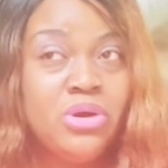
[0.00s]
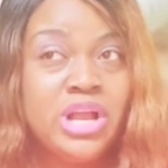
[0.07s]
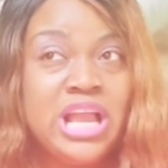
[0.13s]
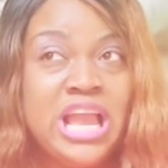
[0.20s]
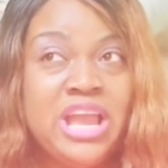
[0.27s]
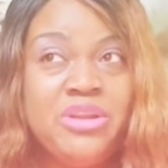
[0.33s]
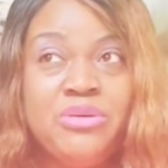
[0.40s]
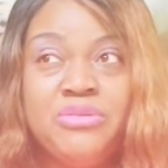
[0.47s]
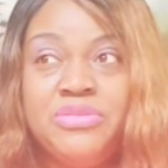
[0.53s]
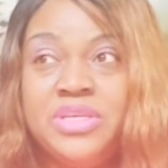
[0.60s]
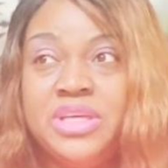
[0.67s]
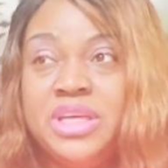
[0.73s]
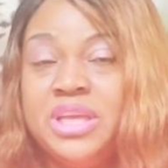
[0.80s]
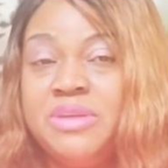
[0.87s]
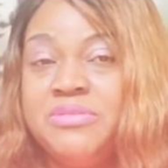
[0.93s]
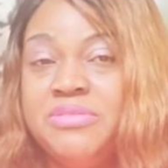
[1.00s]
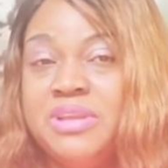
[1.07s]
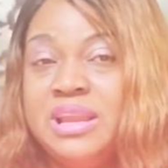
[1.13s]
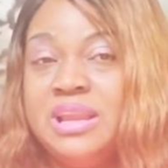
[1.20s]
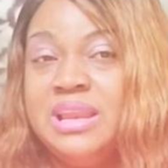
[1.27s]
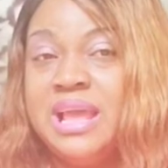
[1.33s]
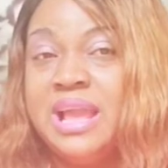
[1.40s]
kind of thing,
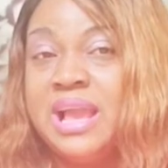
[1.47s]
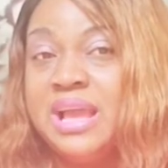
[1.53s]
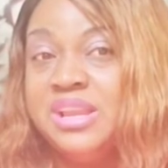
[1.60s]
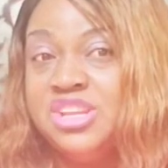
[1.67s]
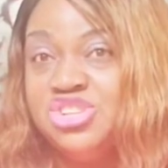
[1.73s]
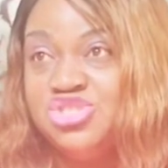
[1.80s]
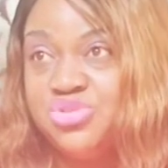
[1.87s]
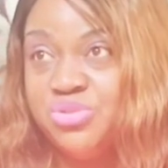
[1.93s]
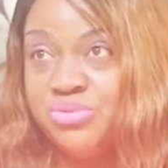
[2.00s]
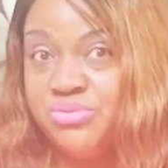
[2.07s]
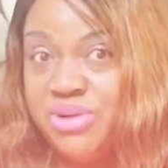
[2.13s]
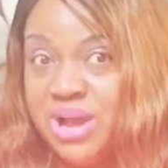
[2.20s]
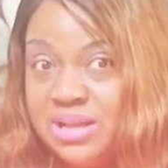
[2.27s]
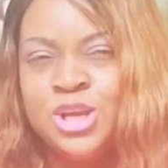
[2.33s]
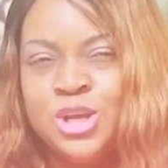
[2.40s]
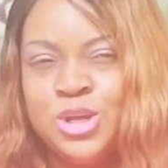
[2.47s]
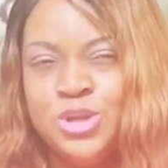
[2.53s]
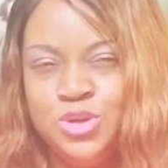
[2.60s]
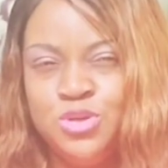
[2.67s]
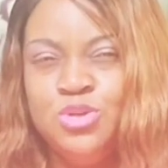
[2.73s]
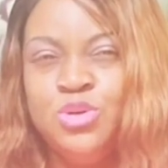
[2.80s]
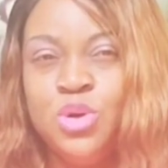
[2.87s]
feeling like an introvert,
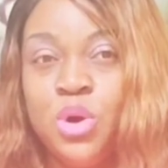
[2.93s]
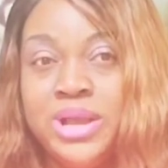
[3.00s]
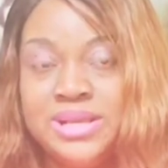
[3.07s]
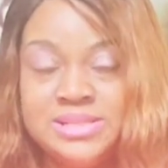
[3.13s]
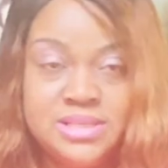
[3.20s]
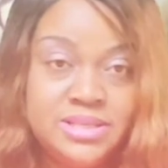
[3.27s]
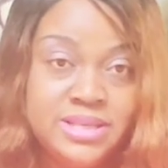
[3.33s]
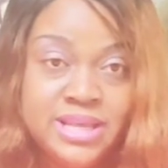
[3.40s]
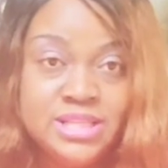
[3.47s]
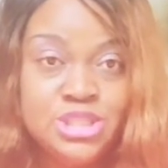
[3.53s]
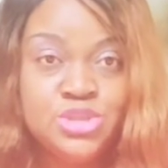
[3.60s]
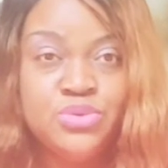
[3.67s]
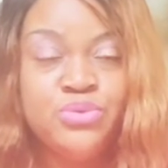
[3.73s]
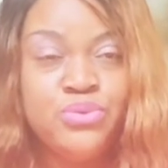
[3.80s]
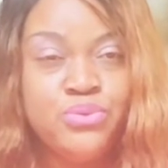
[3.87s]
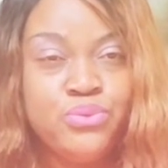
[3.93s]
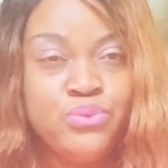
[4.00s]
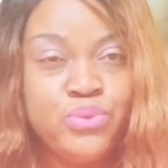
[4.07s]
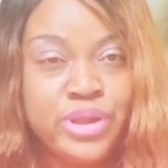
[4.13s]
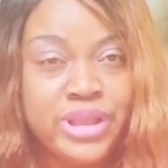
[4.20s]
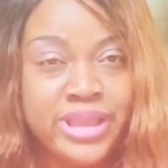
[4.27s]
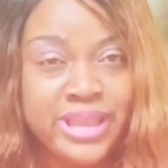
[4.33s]
do not hesitate to
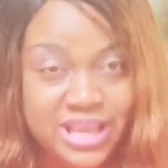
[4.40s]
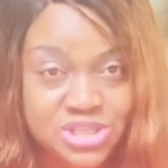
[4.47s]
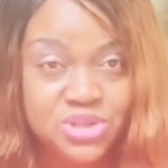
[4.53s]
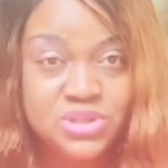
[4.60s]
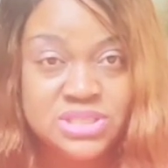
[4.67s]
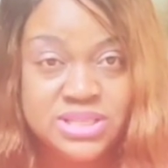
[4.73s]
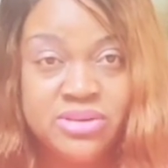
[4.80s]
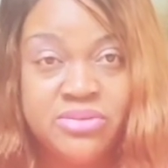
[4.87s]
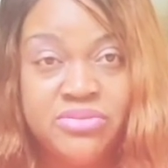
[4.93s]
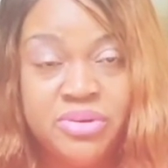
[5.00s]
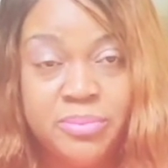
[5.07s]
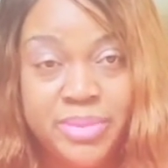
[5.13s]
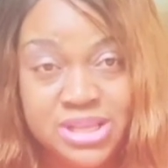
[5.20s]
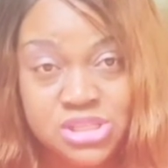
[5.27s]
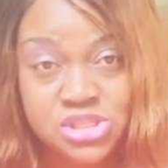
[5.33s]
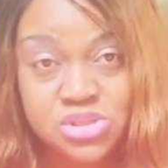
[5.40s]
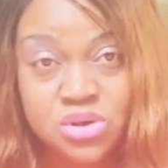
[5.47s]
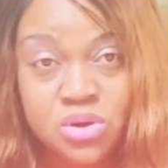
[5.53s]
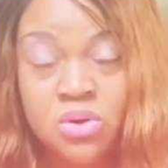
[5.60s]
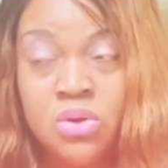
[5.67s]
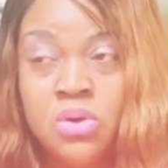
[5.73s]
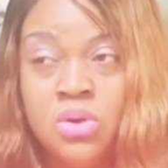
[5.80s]
get yourself a mentor.